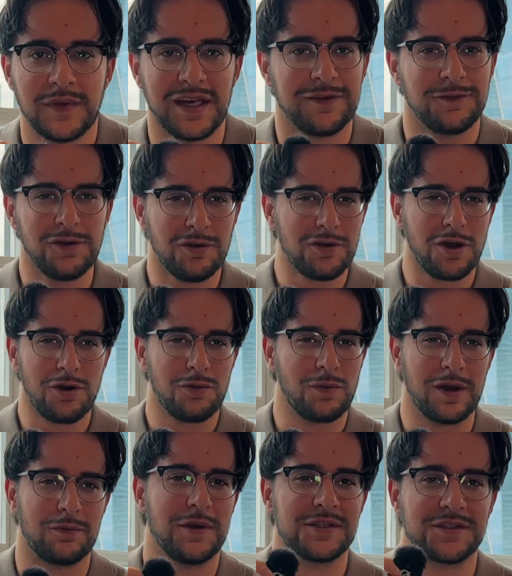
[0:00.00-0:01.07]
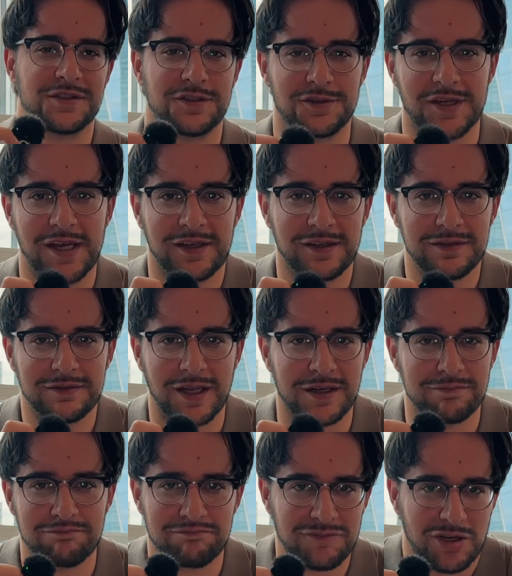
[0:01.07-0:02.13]
And if you don't know what risks you're taking,
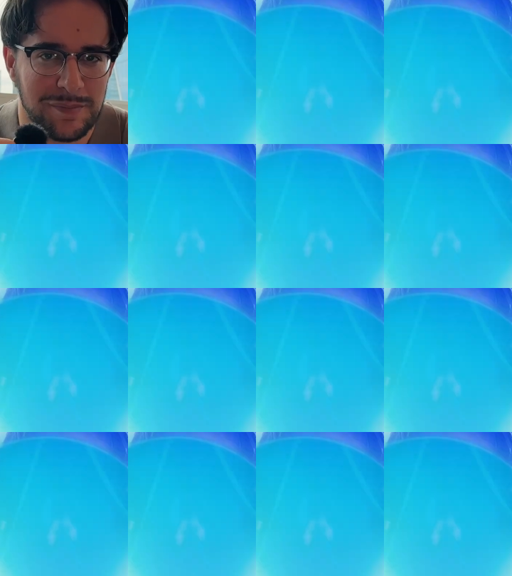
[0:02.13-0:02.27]
then you're